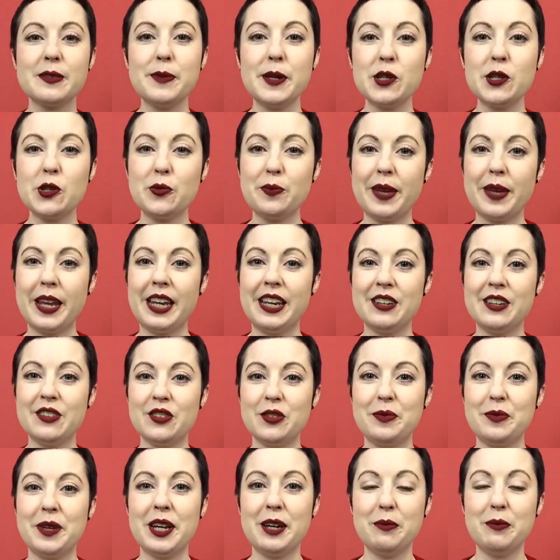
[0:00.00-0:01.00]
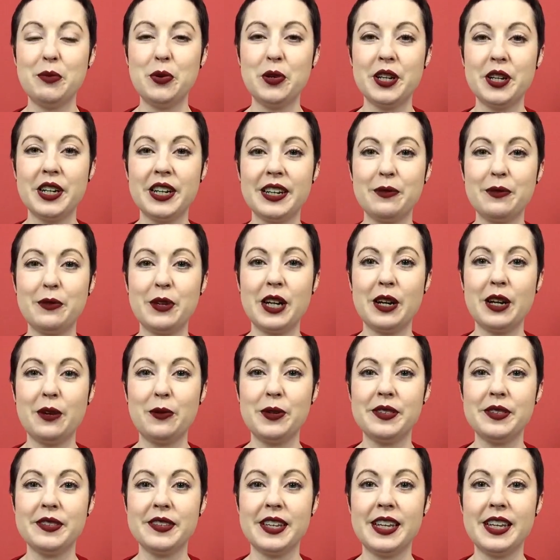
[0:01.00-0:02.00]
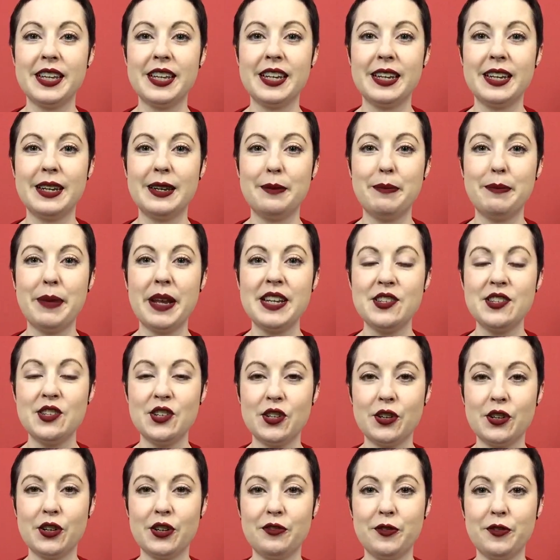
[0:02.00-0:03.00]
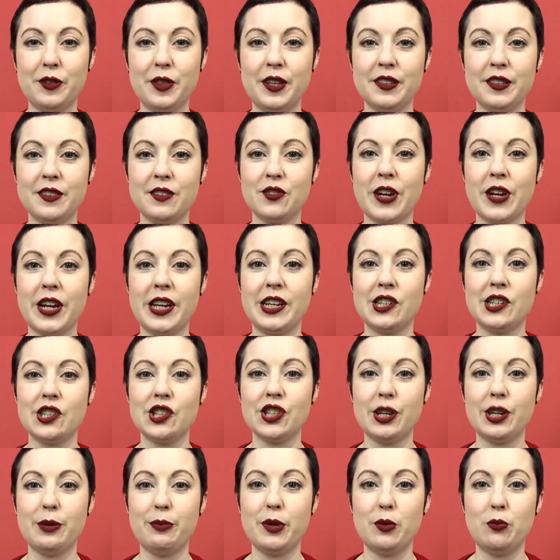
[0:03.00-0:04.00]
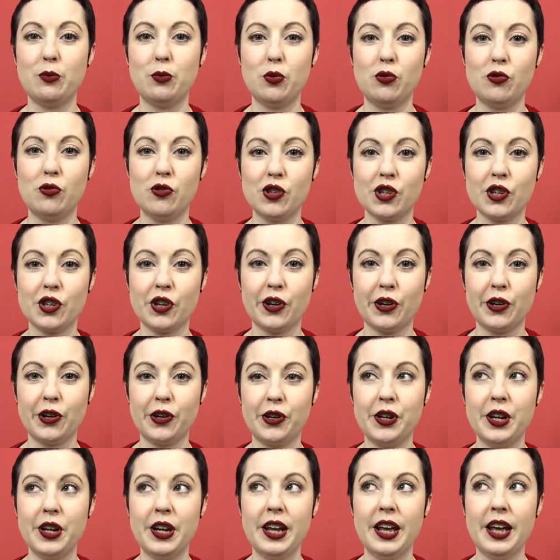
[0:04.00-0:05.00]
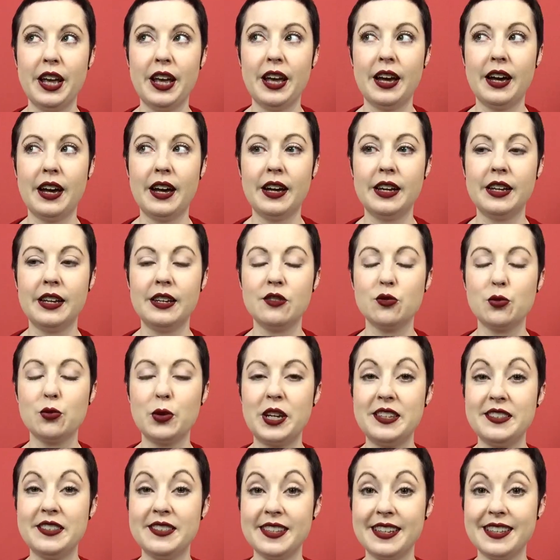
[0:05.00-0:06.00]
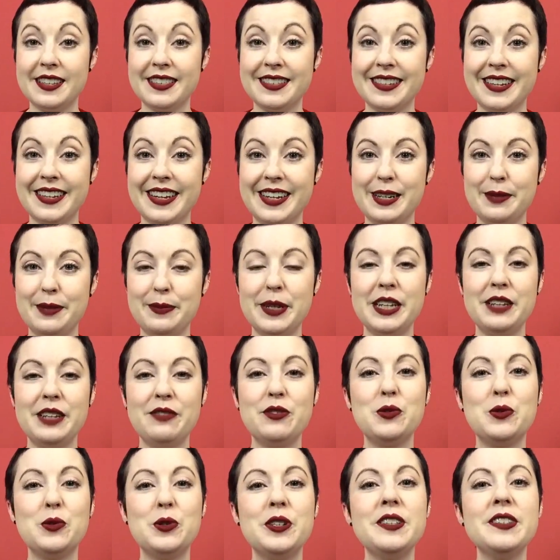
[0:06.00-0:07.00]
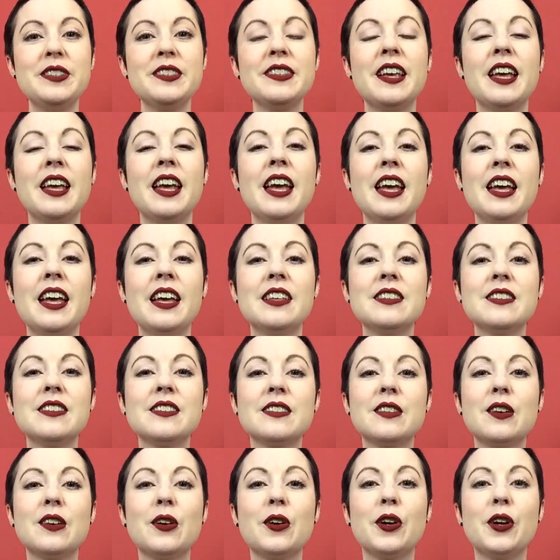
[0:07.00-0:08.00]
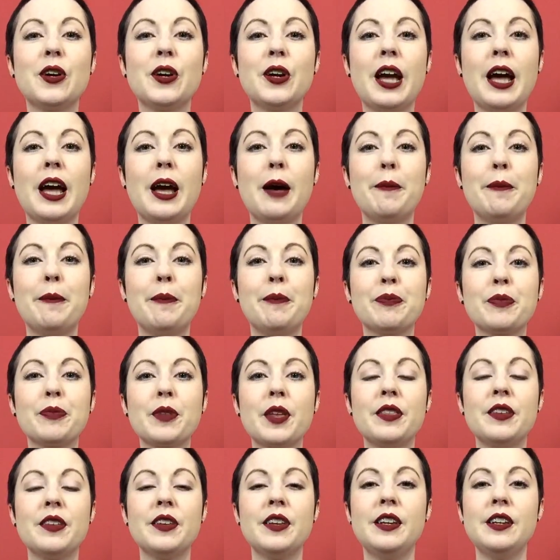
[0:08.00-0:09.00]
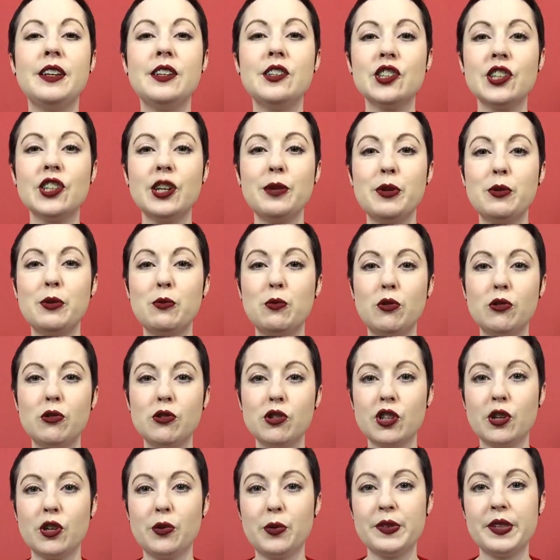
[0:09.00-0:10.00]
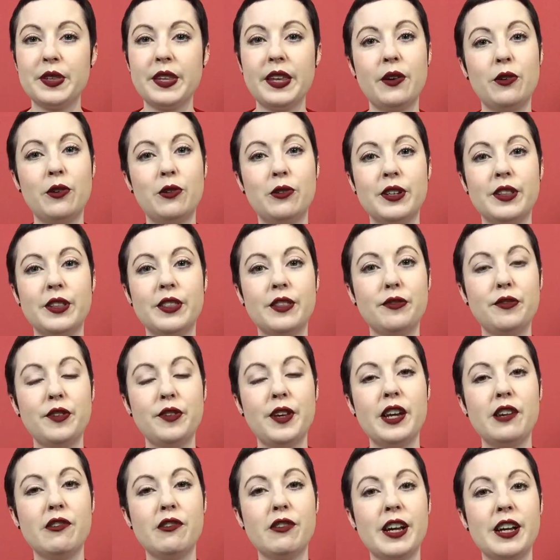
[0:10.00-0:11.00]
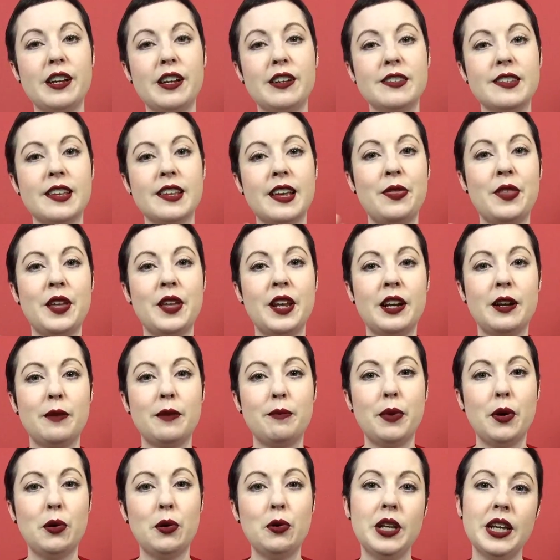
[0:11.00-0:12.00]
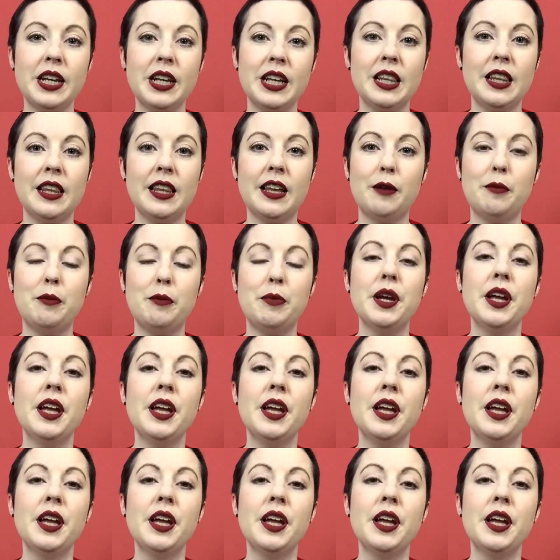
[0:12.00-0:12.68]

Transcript: special meaning to me. I bought it when I was in Bendigo for the Australian Sheep and Wool Show in 2016, I believe it was. So the Sheep and Wool Show was held in the fairgrounds, and then at a bowling club